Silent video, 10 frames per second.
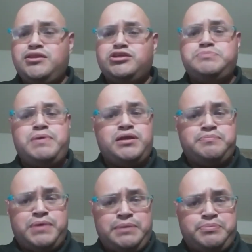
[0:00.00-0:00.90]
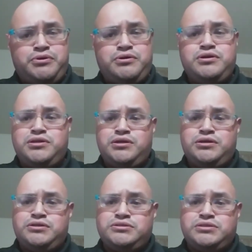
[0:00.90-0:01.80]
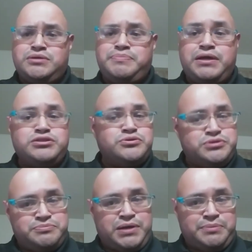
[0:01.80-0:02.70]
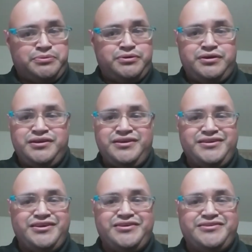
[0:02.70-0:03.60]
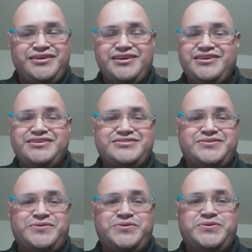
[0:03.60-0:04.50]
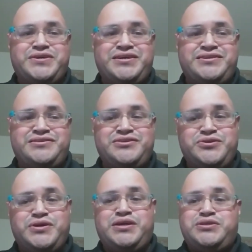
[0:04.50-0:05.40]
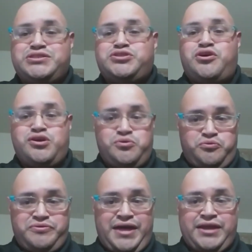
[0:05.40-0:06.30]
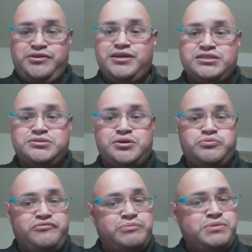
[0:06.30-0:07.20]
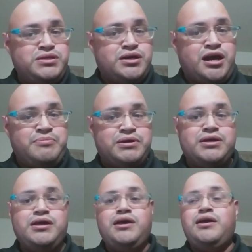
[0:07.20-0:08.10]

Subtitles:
There's pen and paper. There's pencils and paper. So you can start that. You can start with a mini comic.